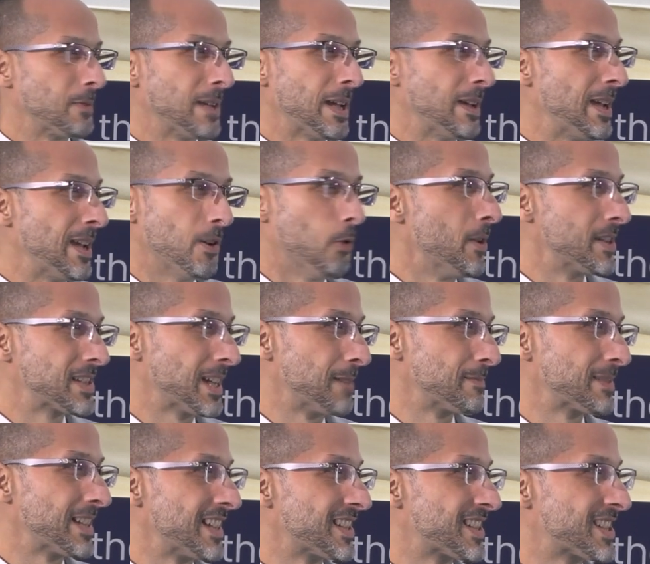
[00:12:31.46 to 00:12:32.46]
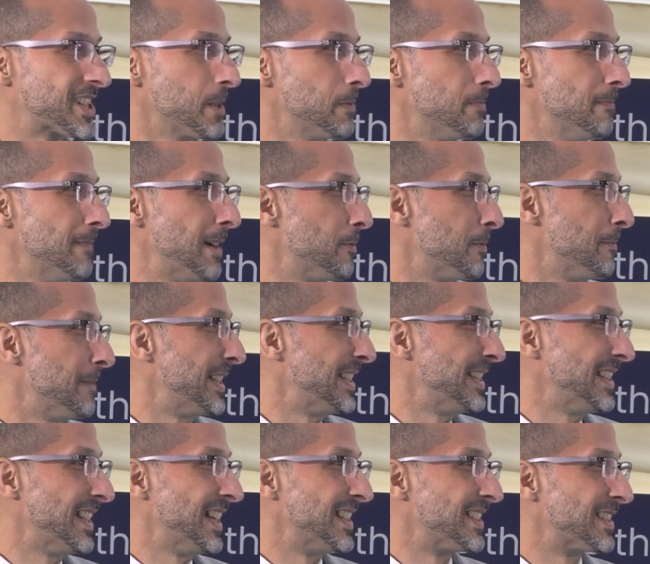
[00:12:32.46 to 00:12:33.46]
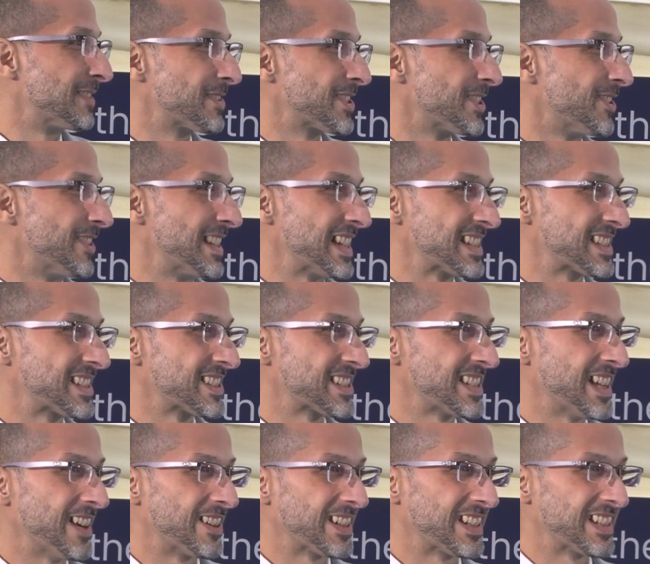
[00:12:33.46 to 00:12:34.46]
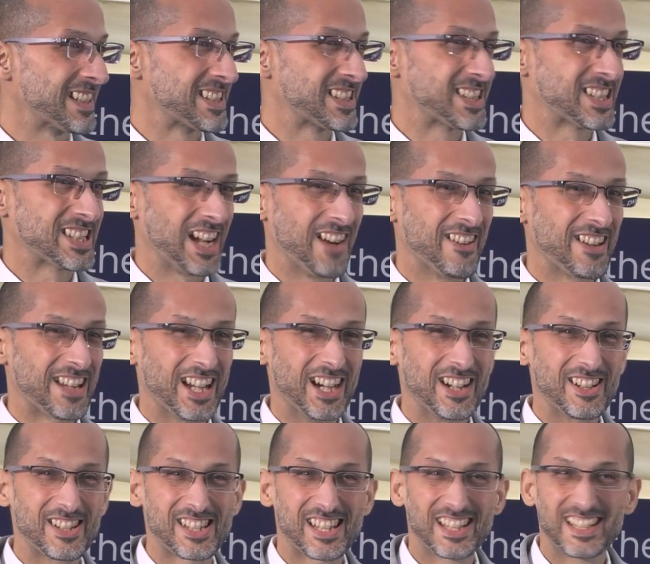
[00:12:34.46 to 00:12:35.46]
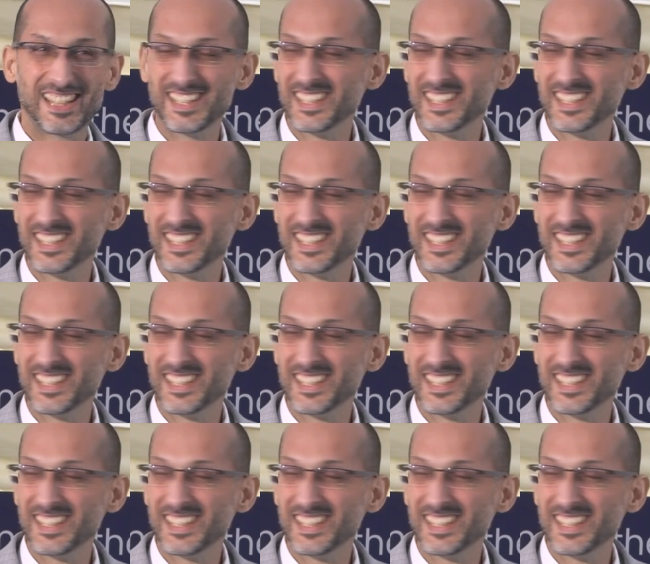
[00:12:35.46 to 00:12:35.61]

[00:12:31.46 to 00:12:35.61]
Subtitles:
It always comes down to Superman with me in the end. I'm sorry, that's just how it goes.